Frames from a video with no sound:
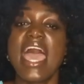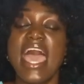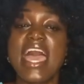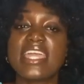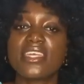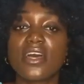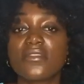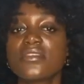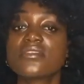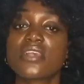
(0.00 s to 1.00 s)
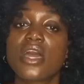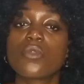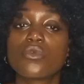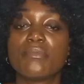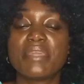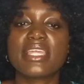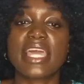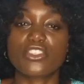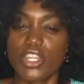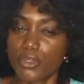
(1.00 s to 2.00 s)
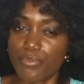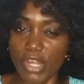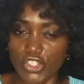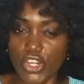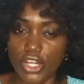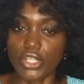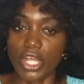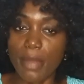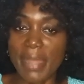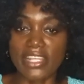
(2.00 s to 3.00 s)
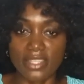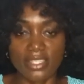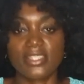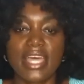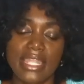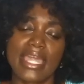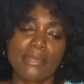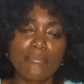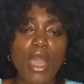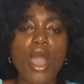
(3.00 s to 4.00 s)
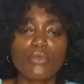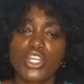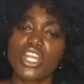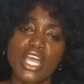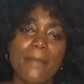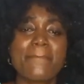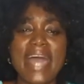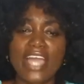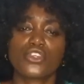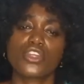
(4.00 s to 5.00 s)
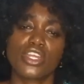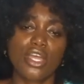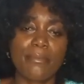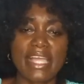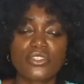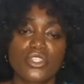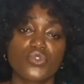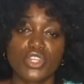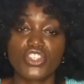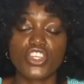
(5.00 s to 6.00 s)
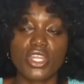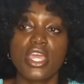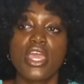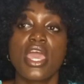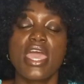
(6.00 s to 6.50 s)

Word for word: And uh, this son would be like trying to pressure her to come back to Islam, like, mom, you gotta come back, you gotta come back to this religion.